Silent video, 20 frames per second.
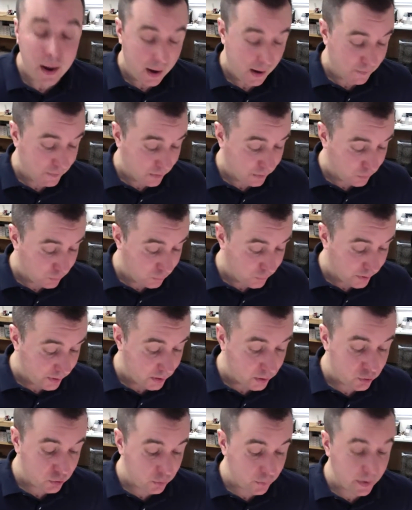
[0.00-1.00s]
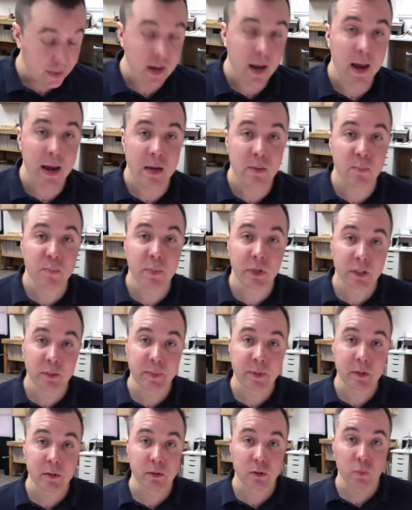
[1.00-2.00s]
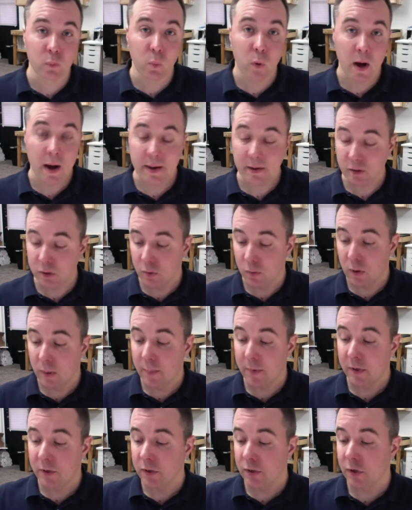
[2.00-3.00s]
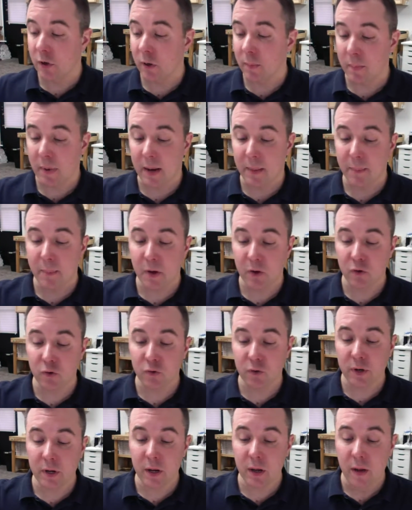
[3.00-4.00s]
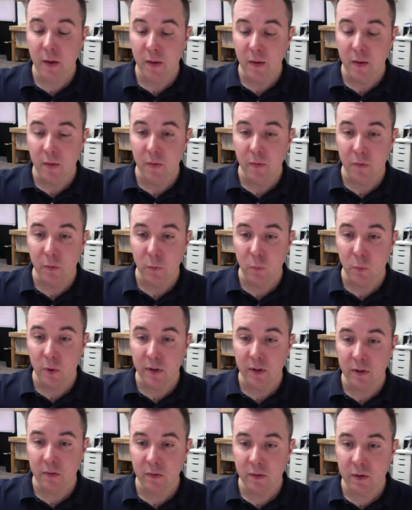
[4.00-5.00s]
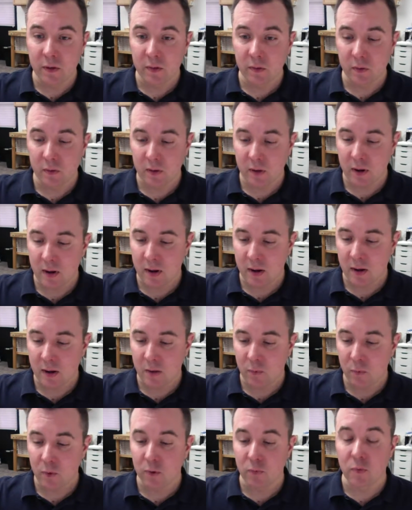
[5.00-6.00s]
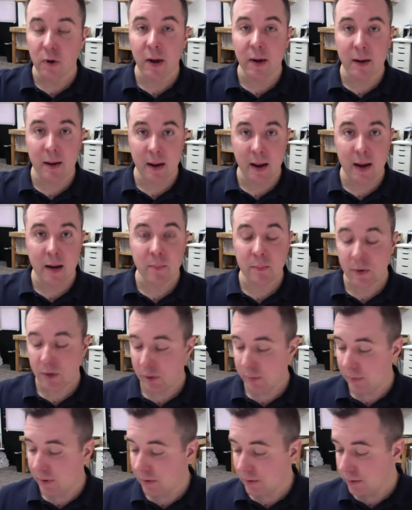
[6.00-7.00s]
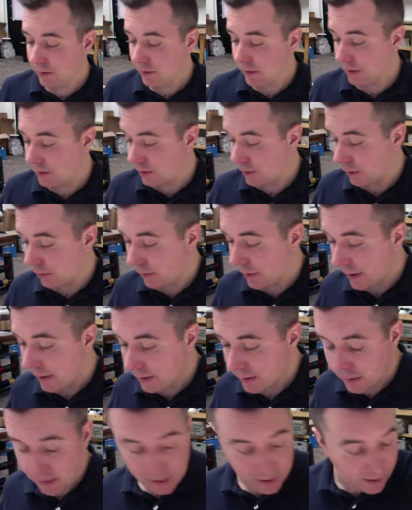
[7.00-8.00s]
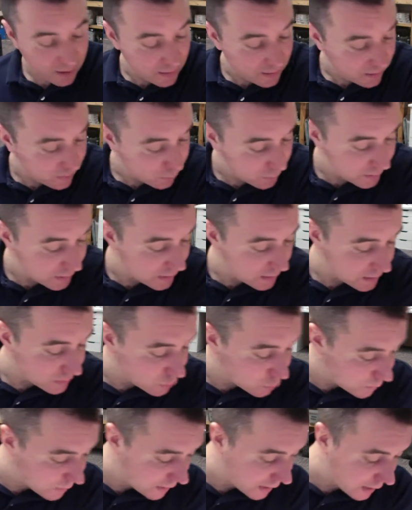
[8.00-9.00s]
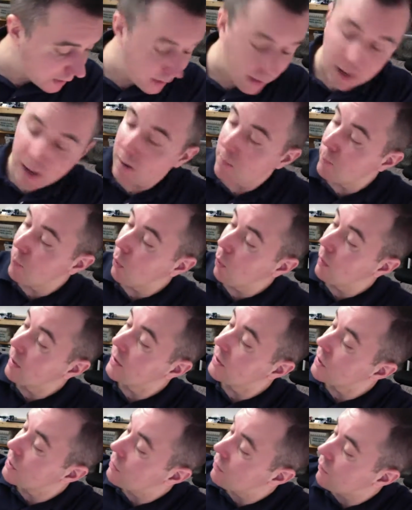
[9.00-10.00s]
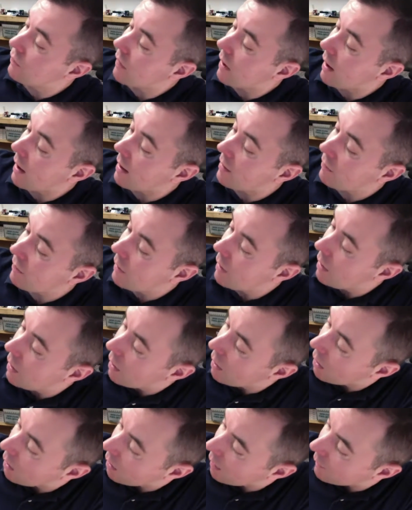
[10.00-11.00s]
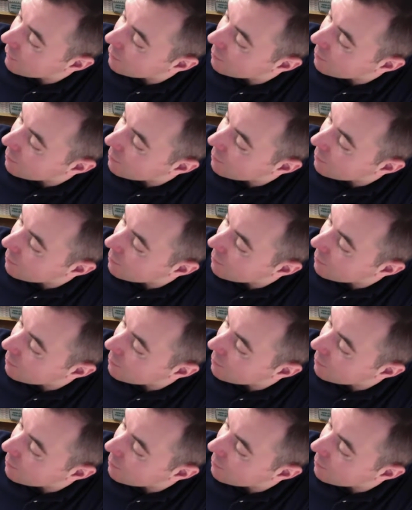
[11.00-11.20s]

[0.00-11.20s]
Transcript: and that the ring should be 8 millimeters wide. So I'm going to start by measuring the width of it, and we're right at 8 millimeters, that's correct. And then we need it to be a 9.25 on